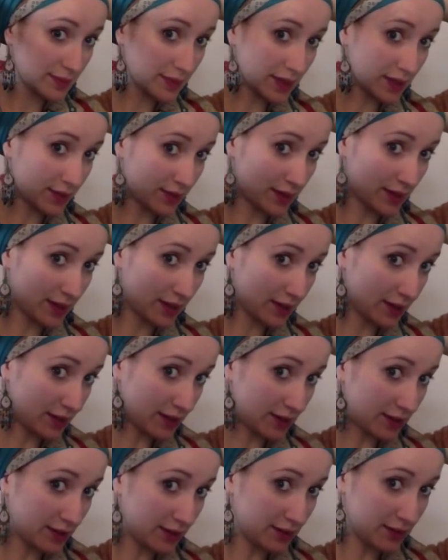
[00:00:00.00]
There we
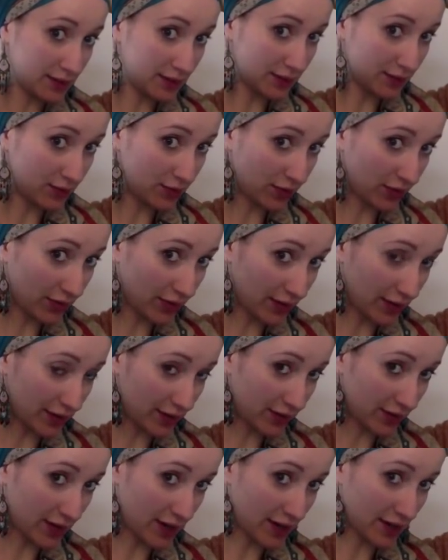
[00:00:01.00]
go. I'm just going
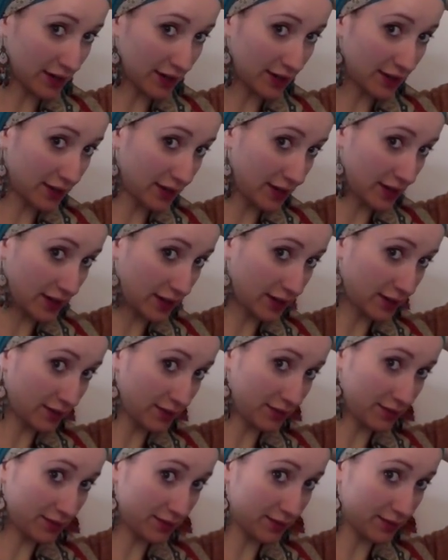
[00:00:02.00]
to tuck it in
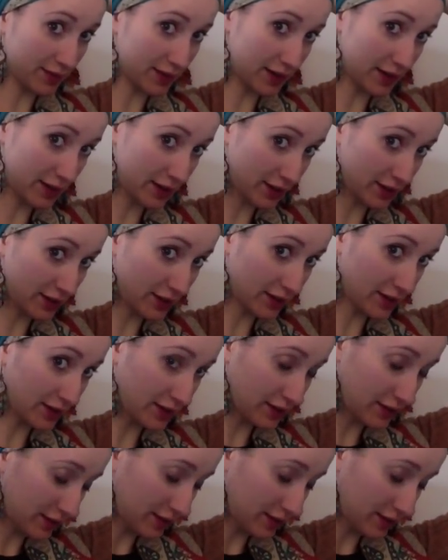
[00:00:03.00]
right here.